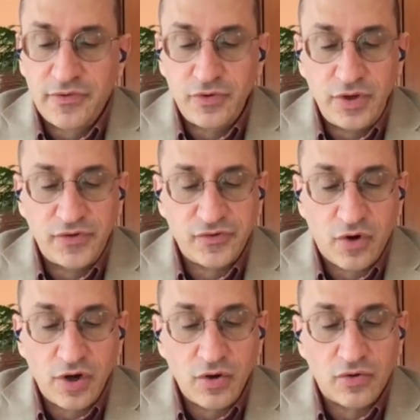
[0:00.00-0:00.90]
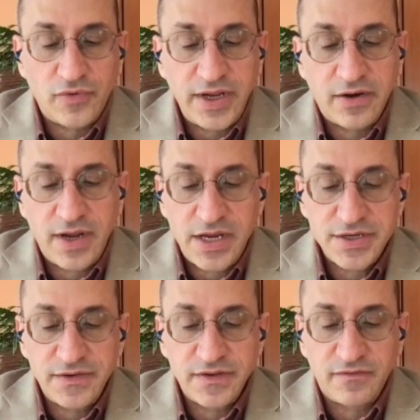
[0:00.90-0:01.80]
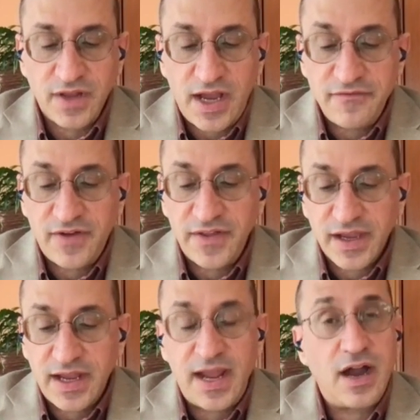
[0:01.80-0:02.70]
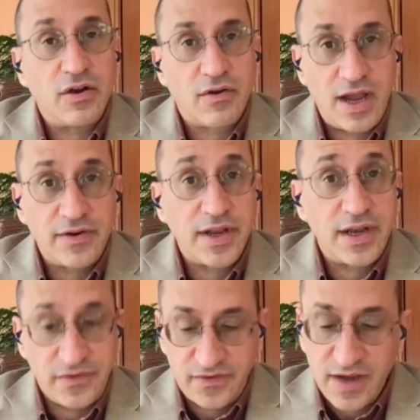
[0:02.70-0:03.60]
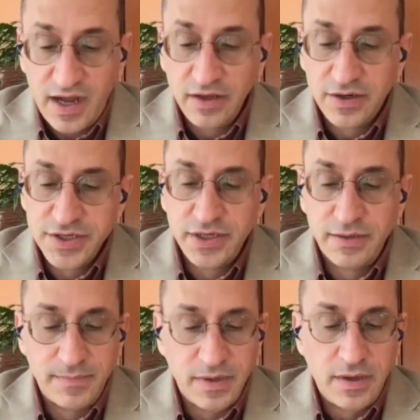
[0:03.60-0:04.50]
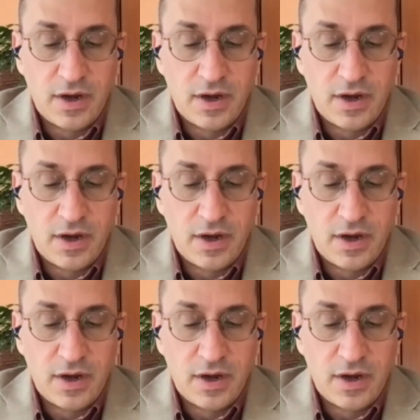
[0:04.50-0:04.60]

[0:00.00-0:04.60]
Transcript: through historical recreations of life on the canal grounded in scholarship,